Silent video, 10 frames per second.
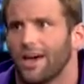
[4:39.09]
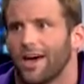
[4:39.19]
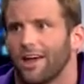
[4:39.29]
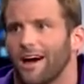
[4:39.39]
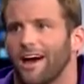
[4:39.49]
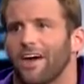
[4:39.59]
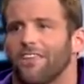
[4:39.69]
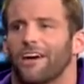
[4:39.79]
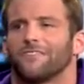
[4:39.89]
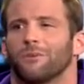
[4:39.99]
And I
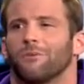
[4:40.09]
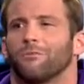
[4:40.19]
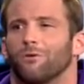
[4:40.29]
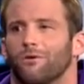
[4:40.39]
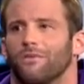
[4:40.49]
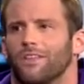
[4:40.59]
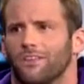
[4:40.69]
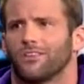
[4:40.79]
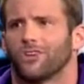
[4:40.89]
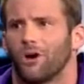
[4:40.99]
think I have something to prove
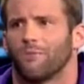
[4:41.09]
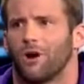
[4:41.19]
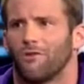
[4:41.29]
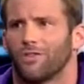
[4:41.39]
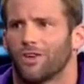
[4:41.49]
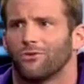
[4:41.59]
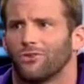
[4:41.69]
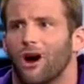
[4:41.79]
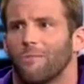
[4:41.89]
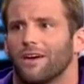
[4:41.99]
and show him, everything you
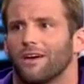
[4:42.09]
taught me.